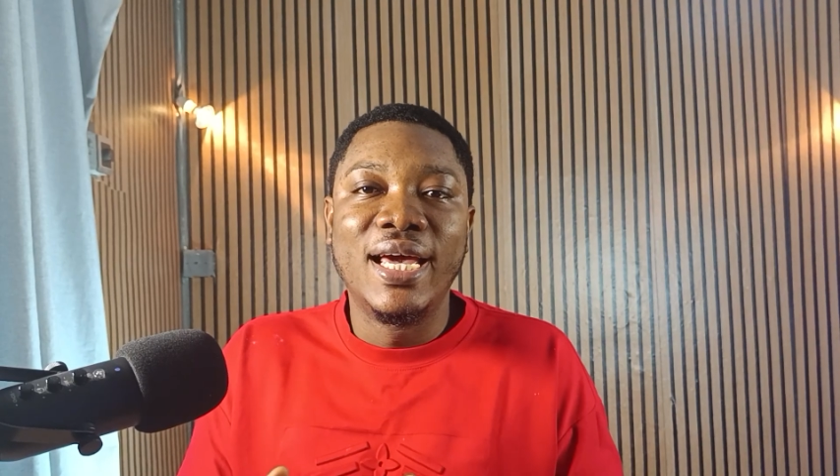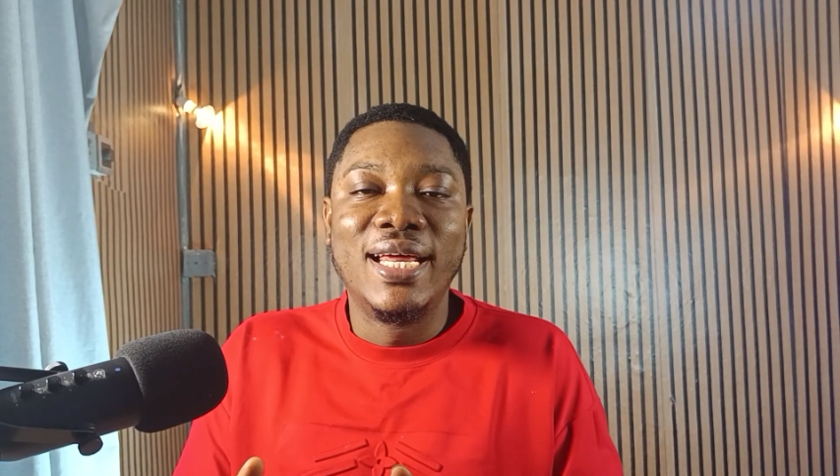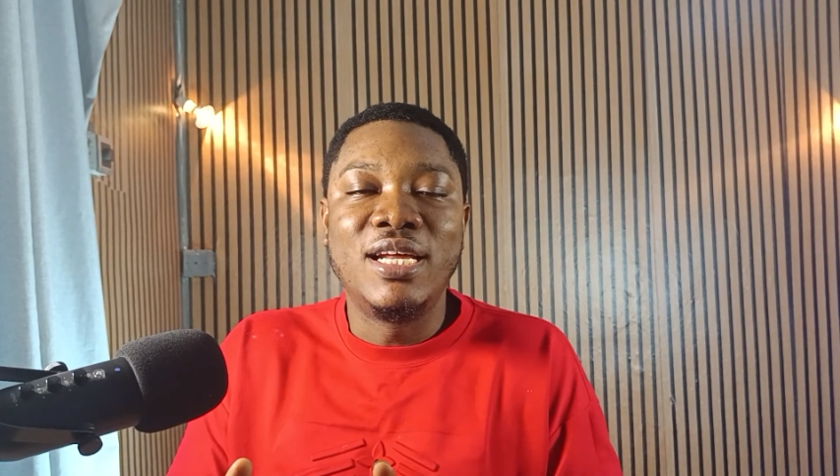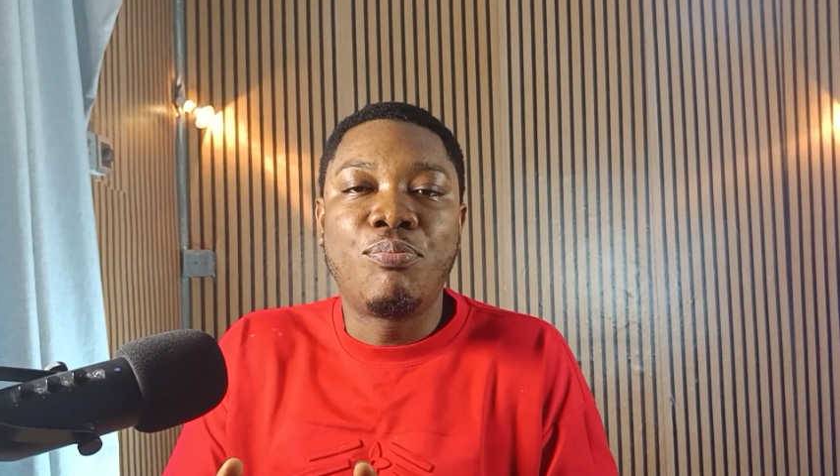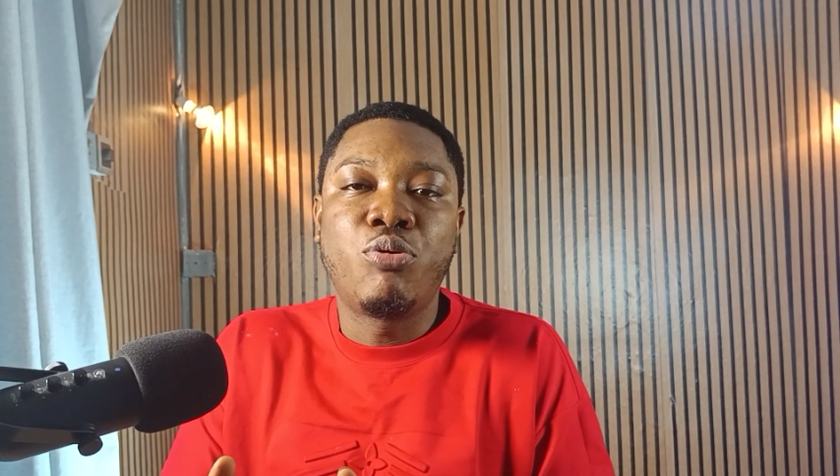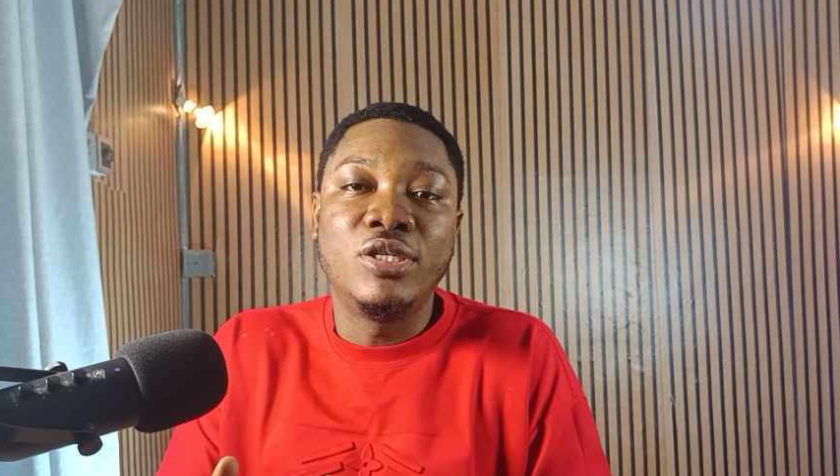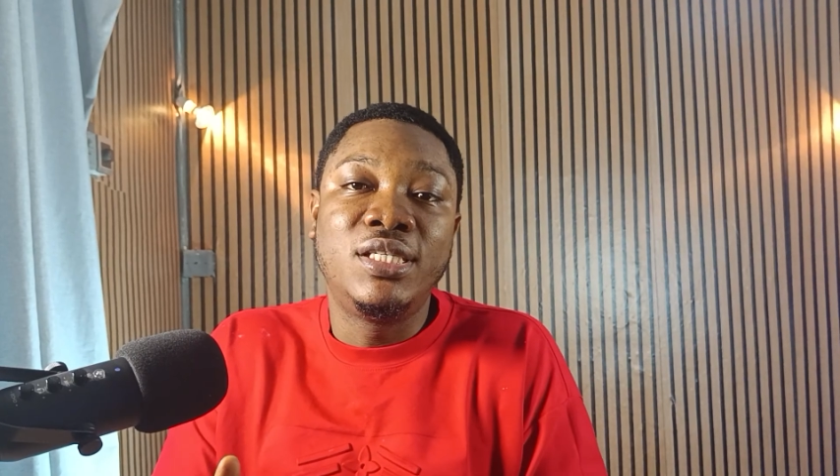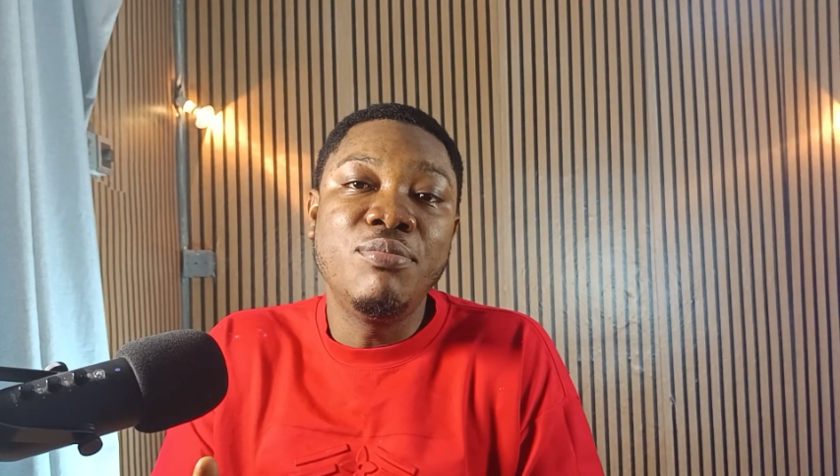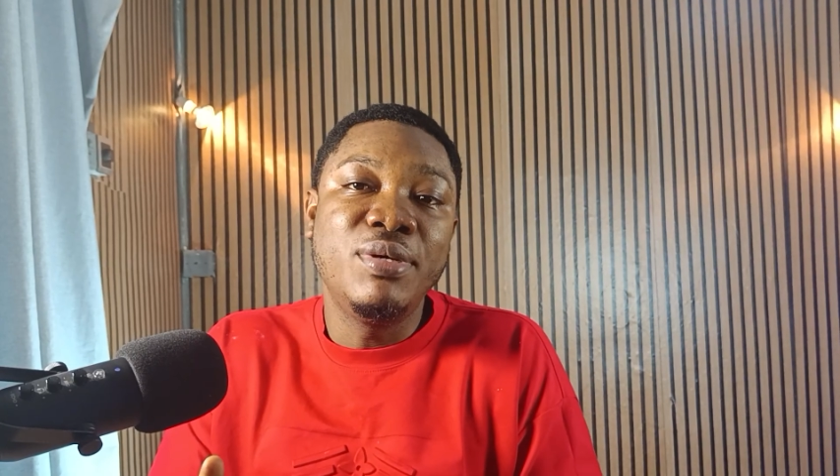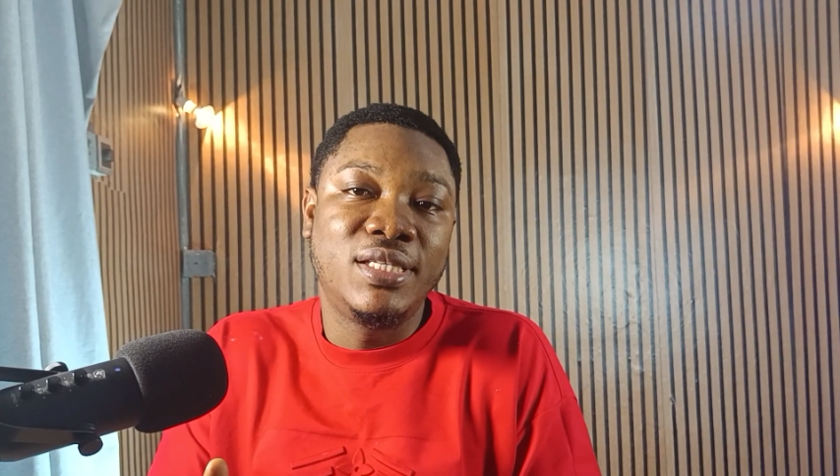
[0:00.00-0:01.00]
the
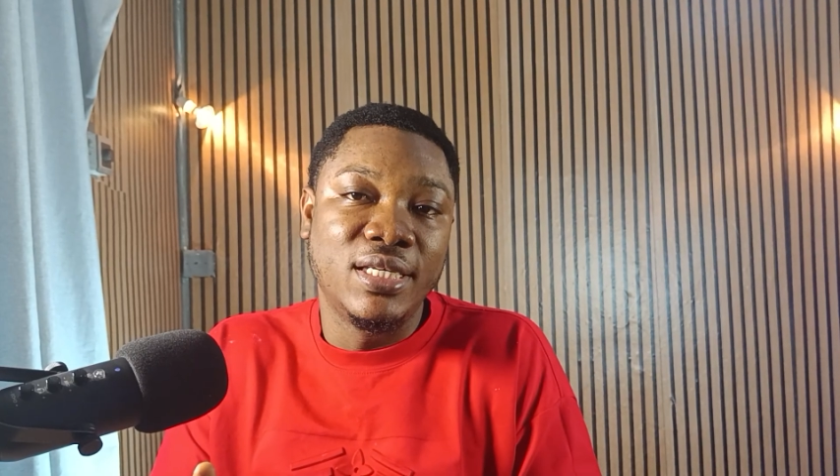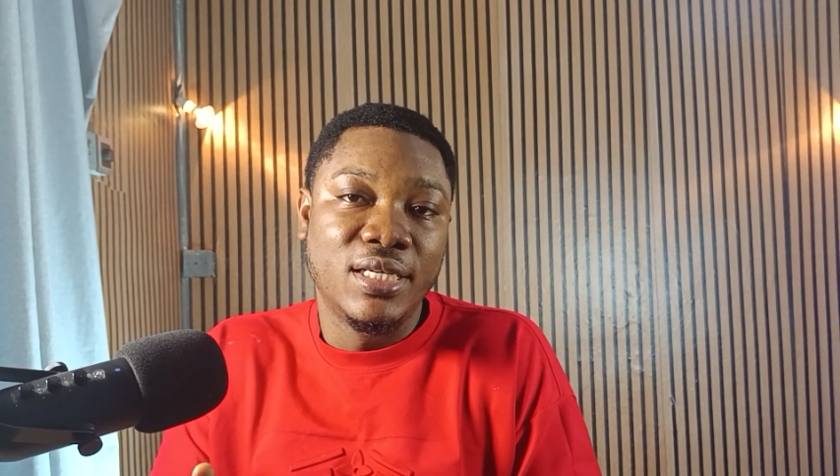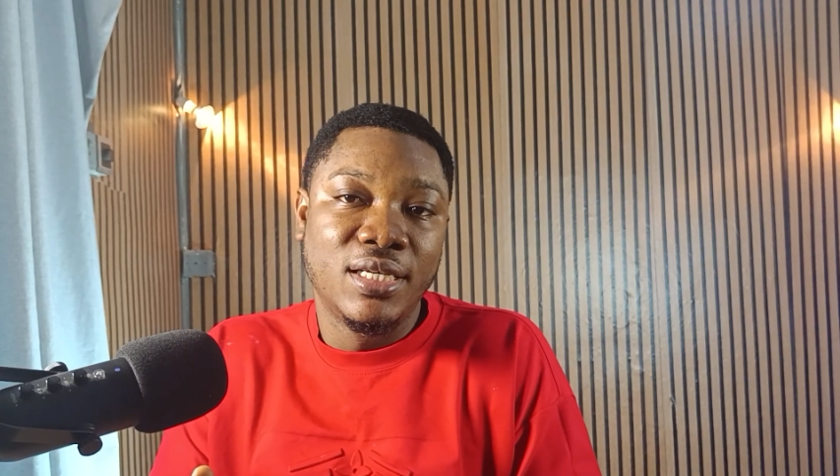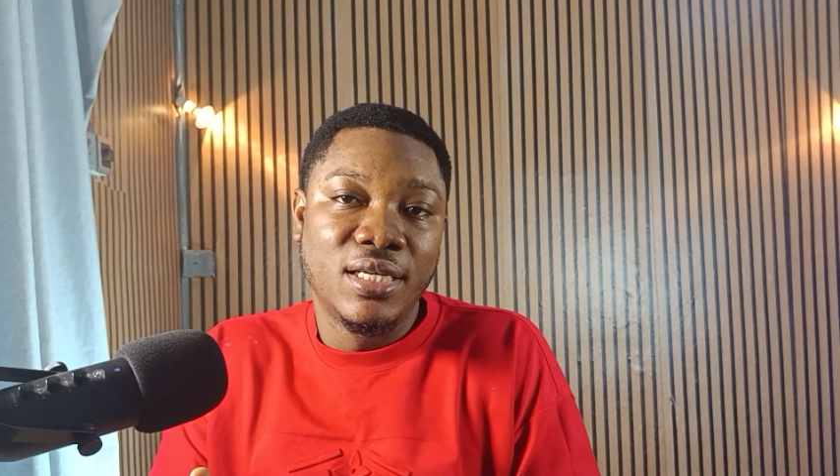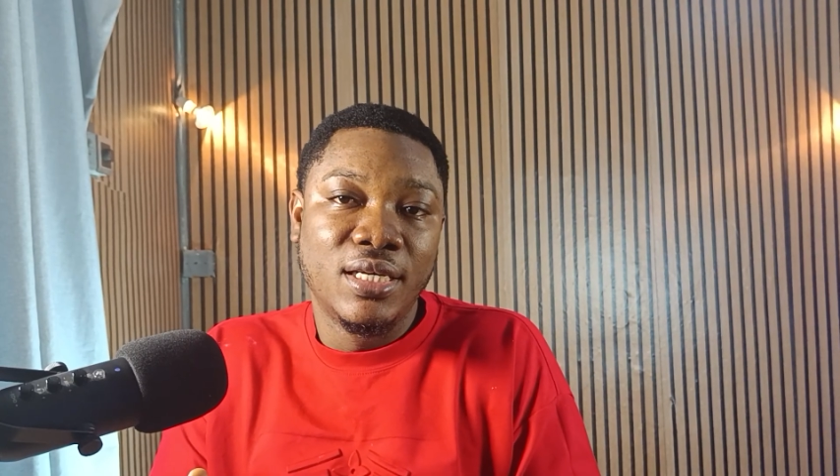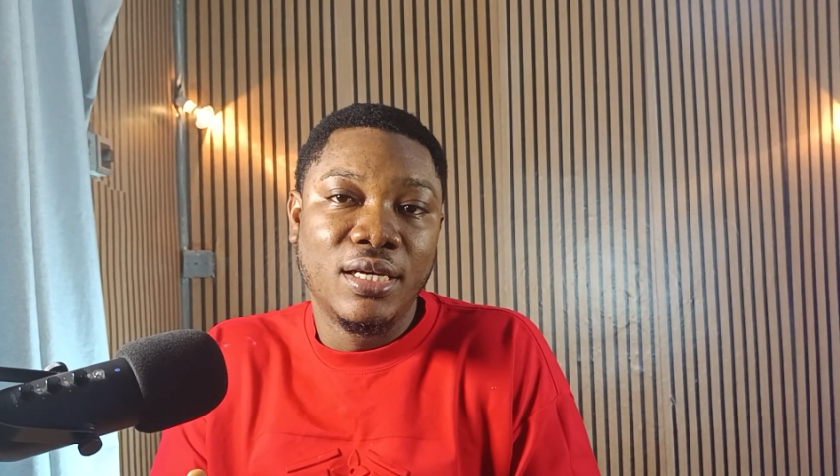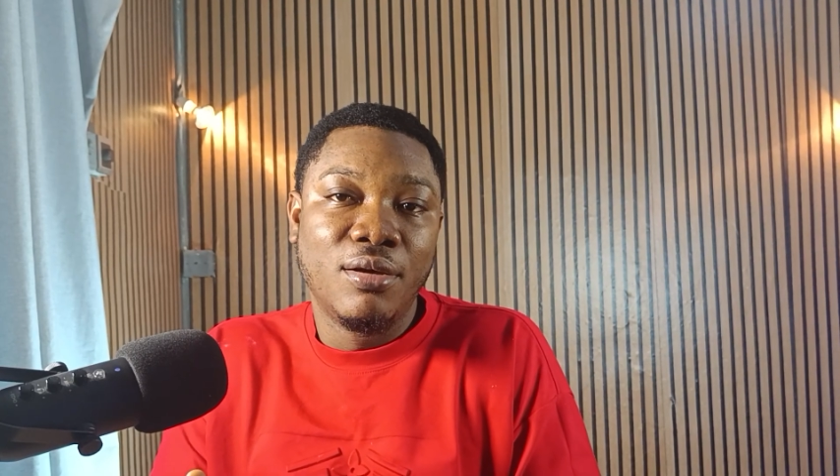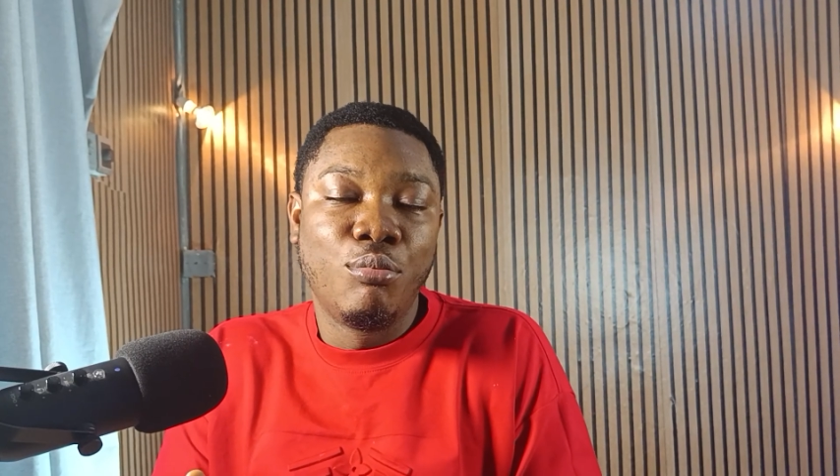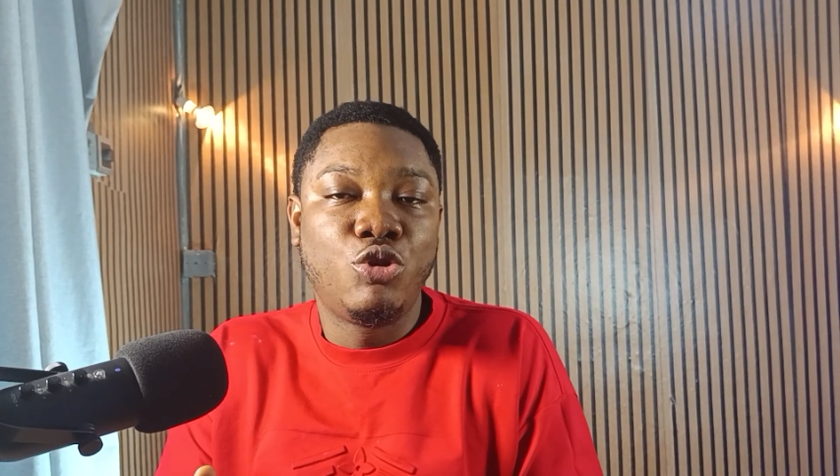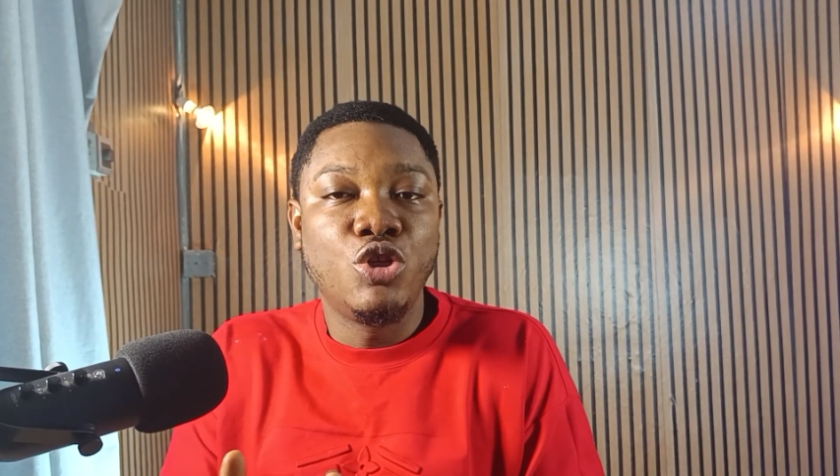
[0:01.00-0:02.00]
proximity
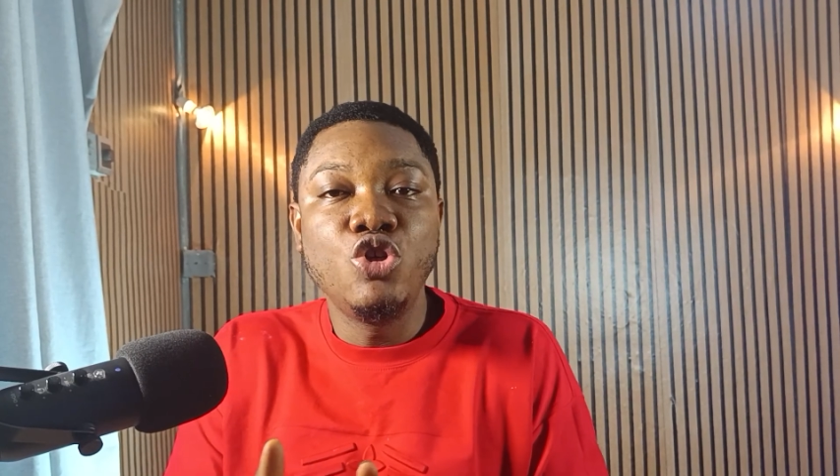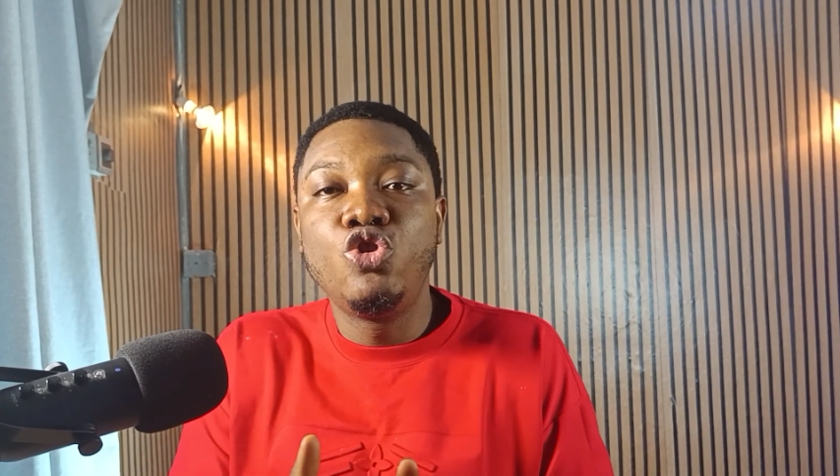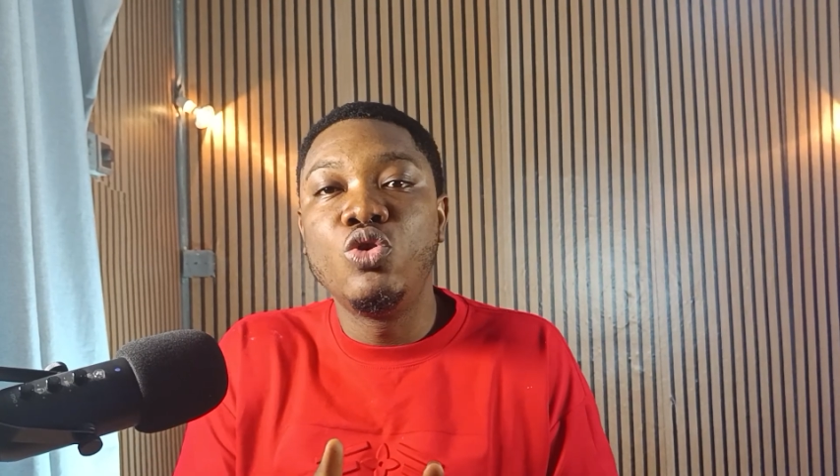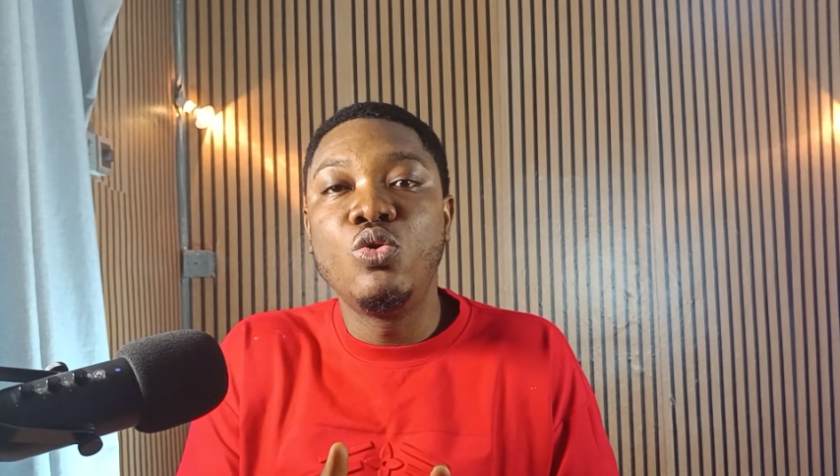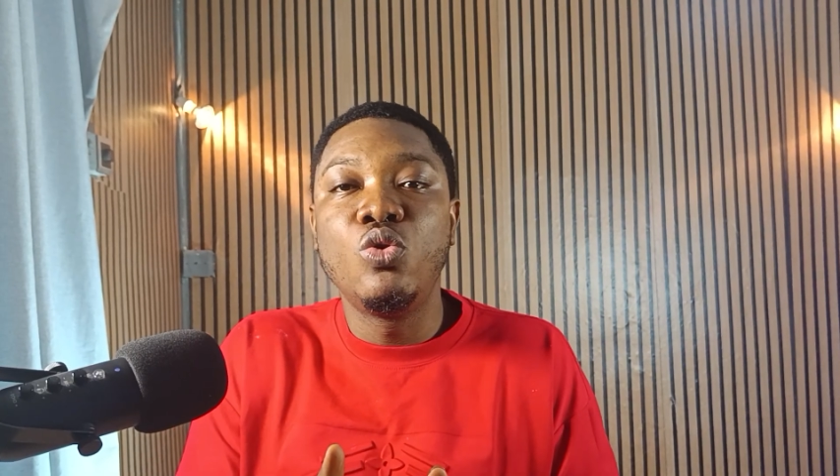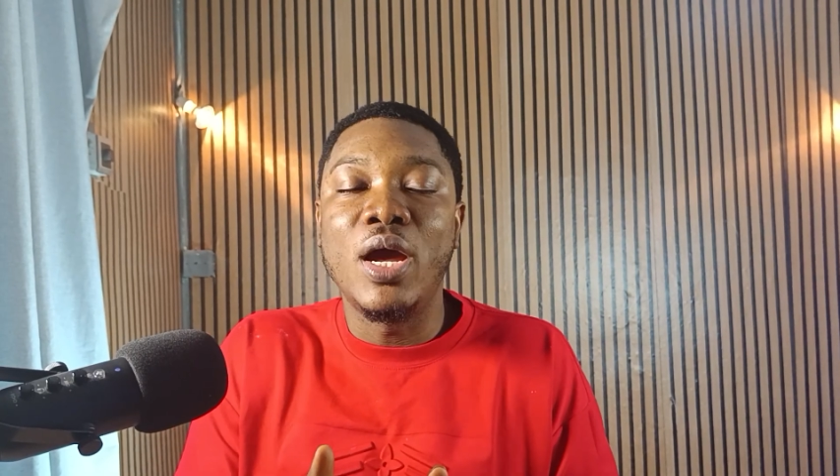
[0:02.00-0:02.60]
between you